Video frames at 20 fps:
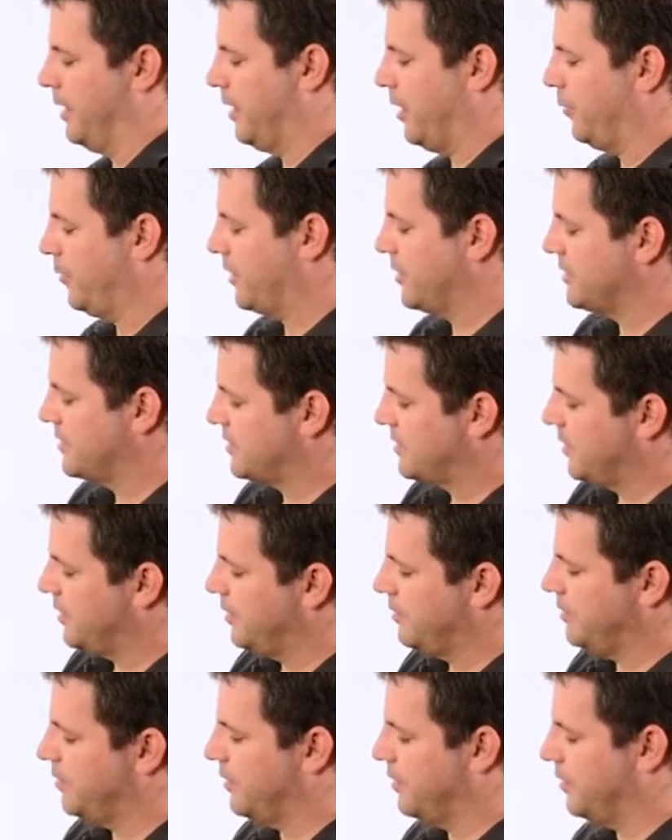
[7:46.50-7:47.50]
And now we can
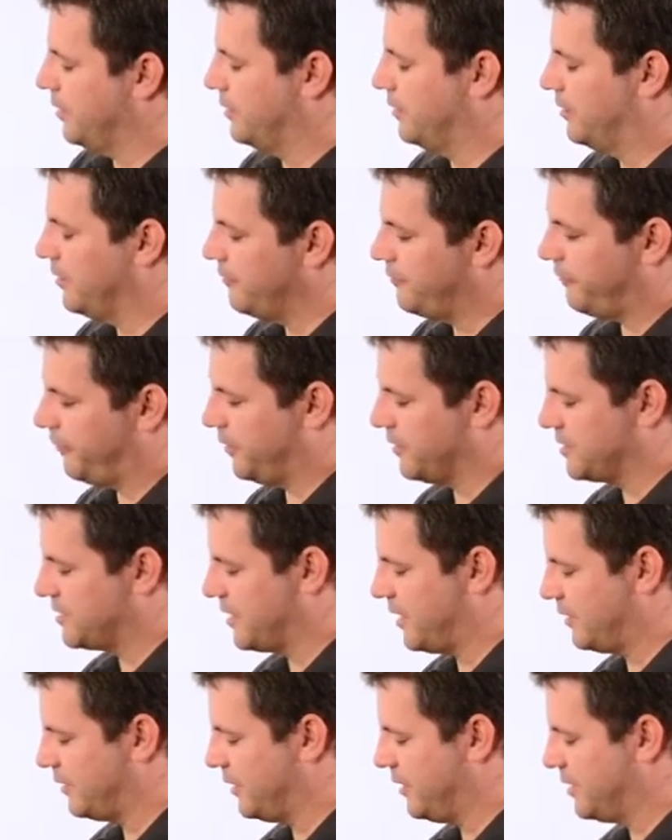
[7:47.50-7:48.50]
see the default
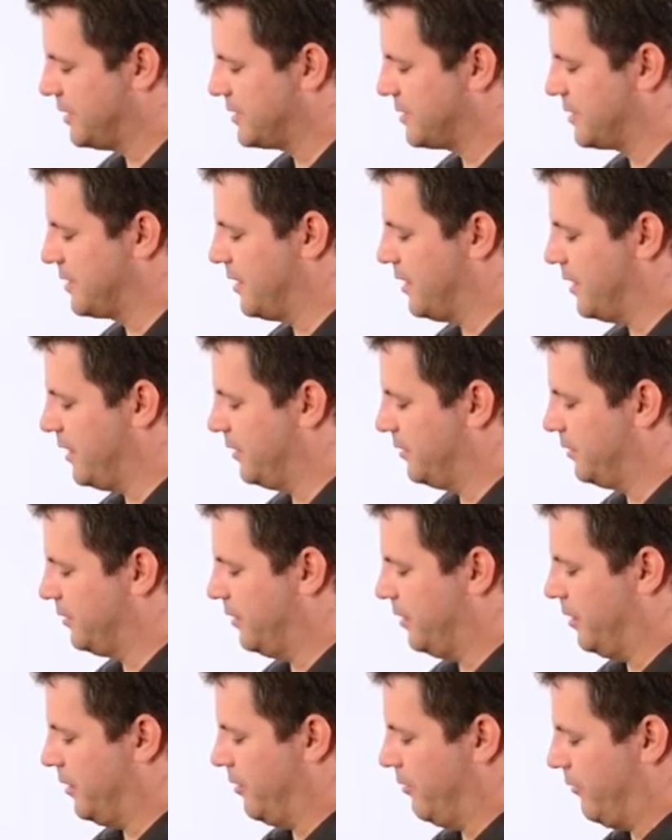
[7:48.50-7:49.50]
settings that
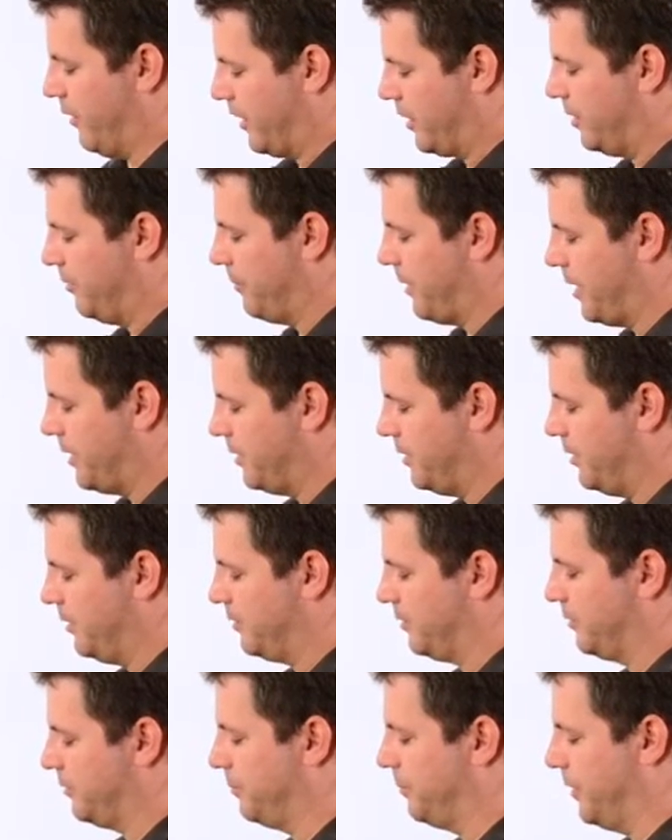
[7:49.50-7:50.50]
are
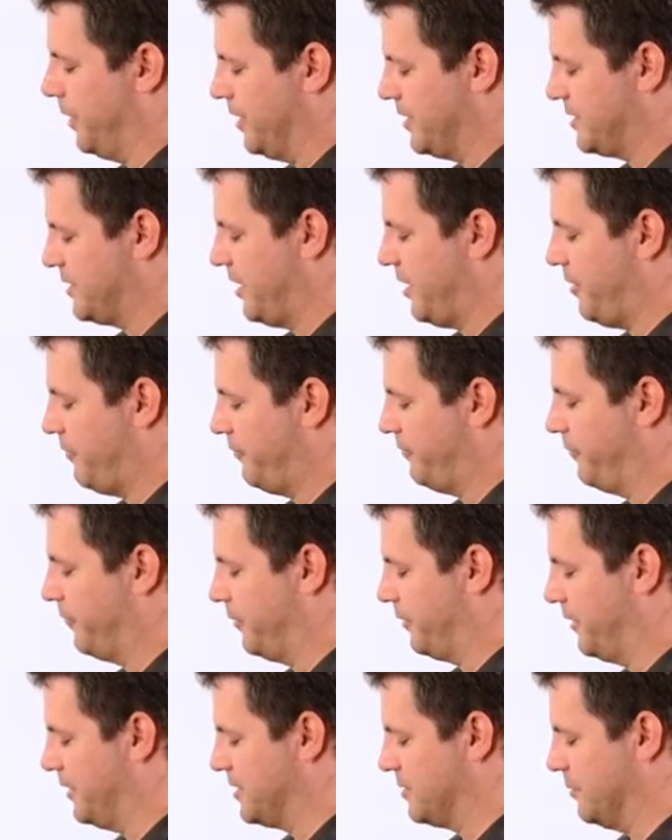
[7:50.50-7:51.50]
recommended by SEF
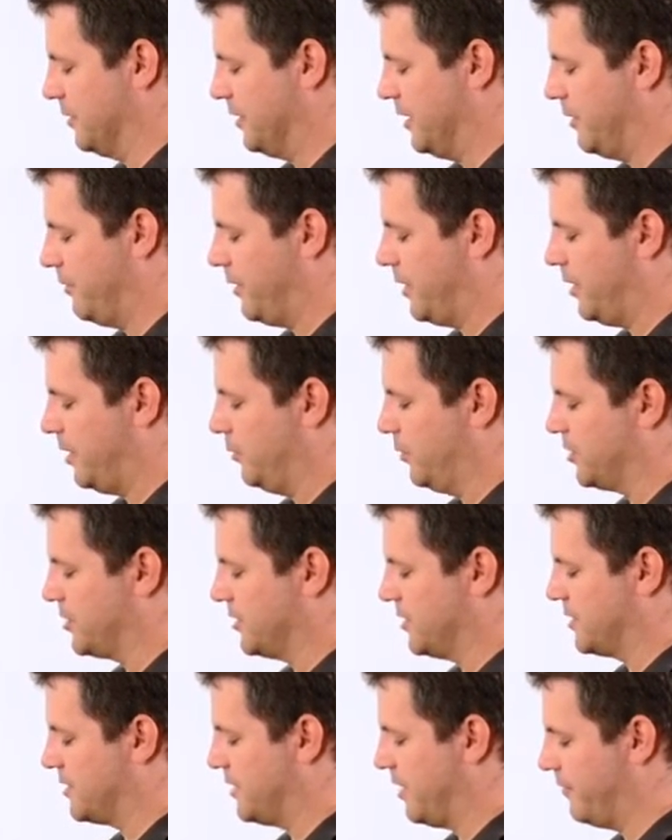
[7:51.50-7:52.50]
for this material,
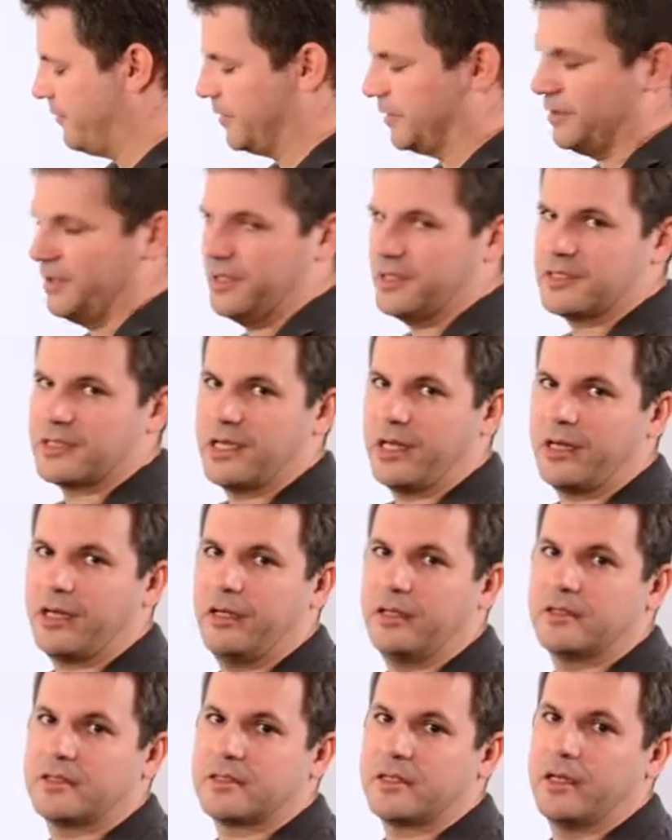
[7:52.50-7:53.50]
which is 17
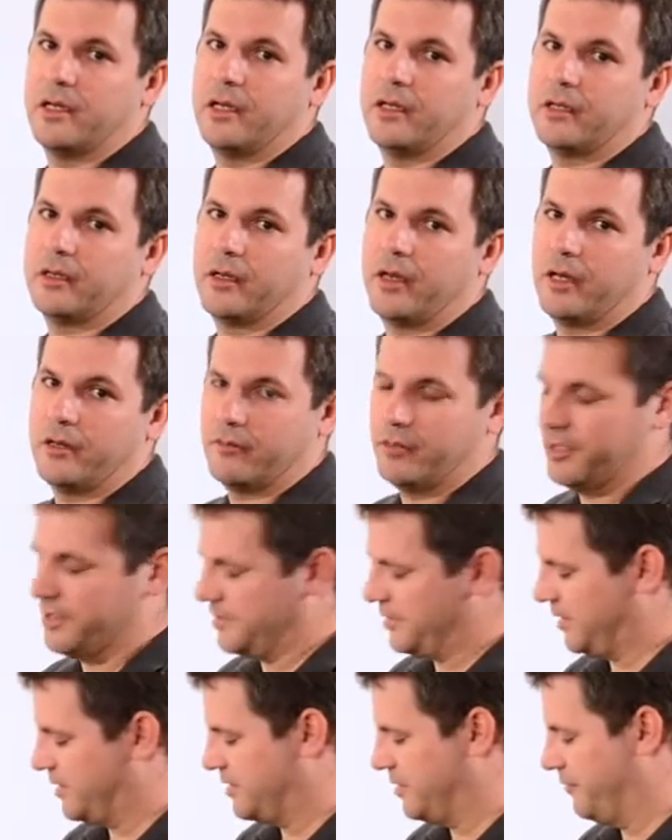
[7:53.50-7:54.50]
seconds at
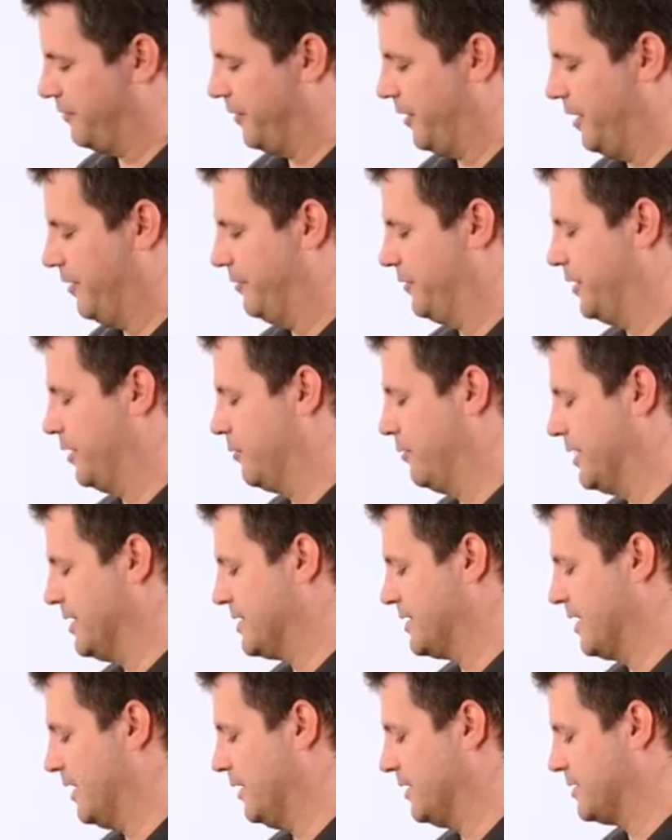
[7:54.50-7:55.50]
165
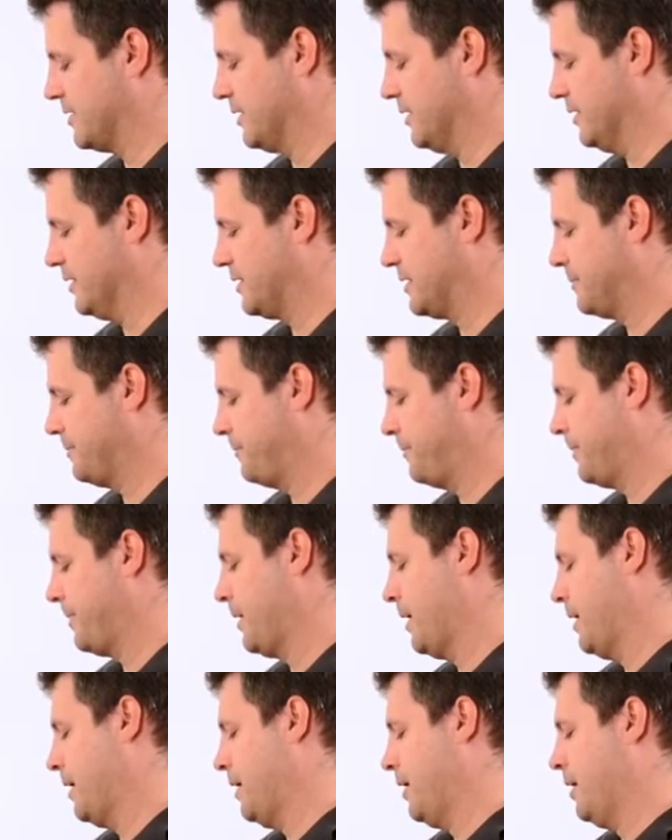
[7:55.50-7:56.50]
degrees Celsius.
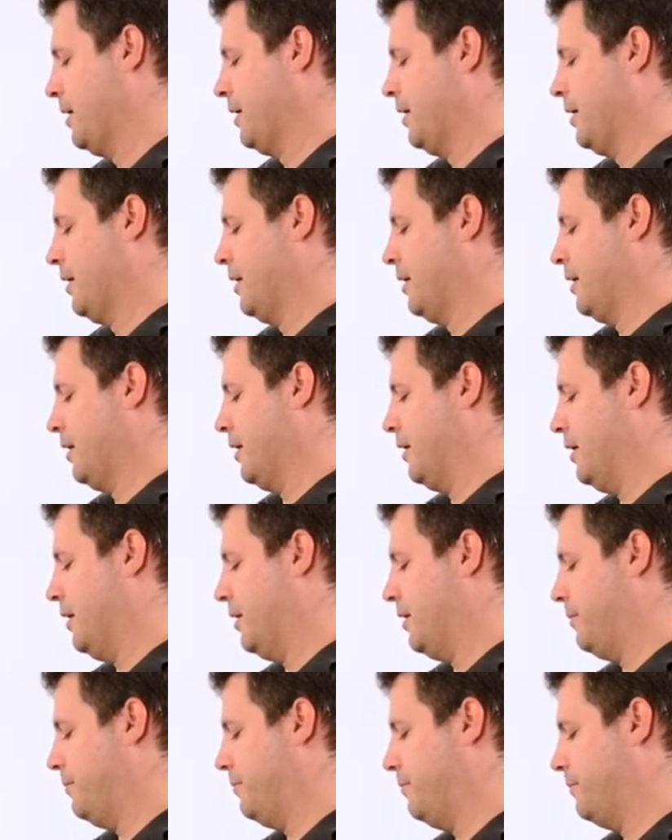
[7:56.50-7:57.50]

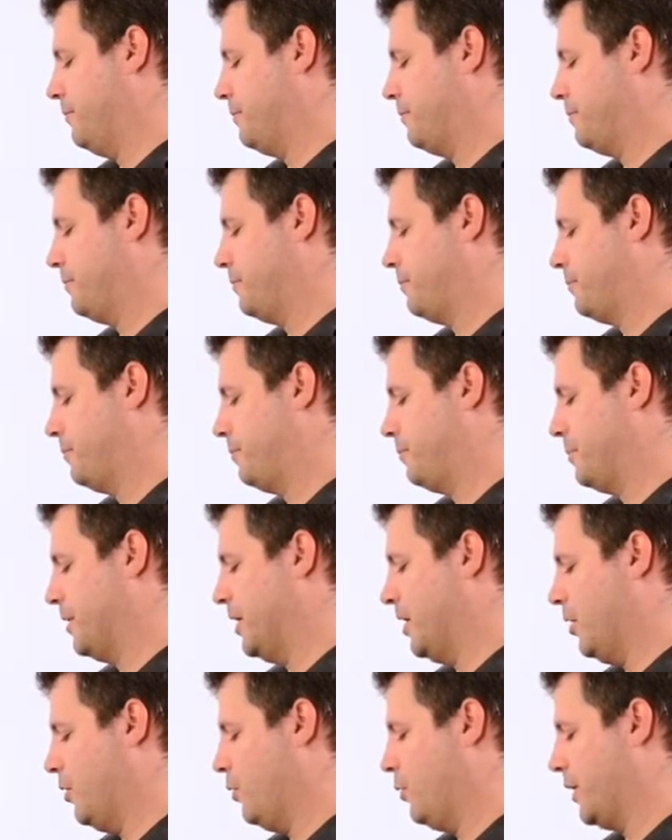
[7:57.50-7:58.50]

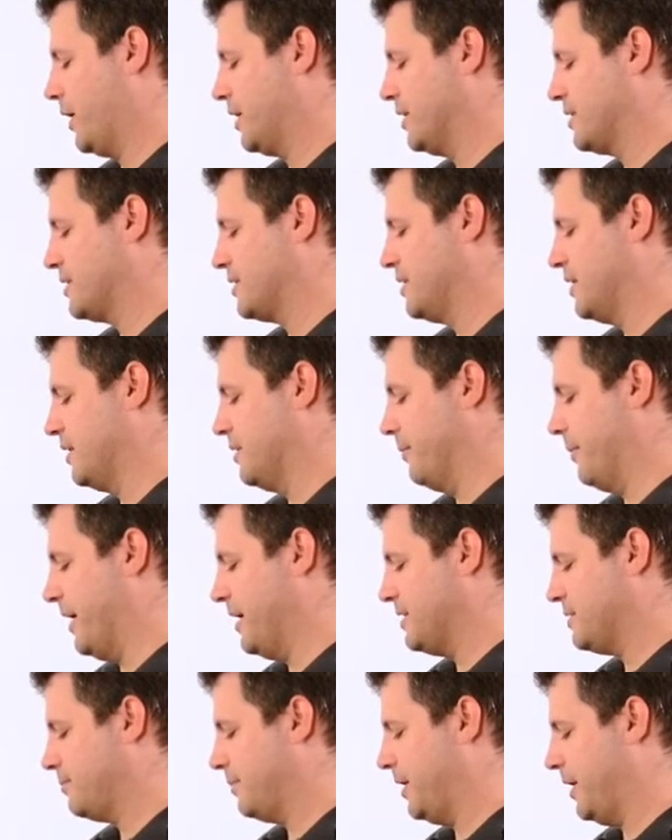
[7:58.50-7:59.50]
Below we can see the
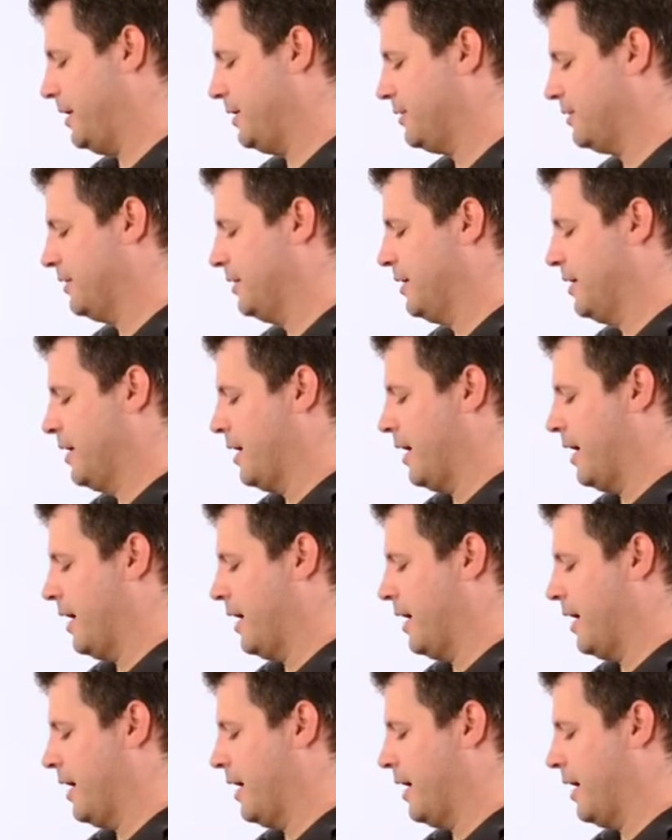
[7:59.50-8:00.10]
base plate,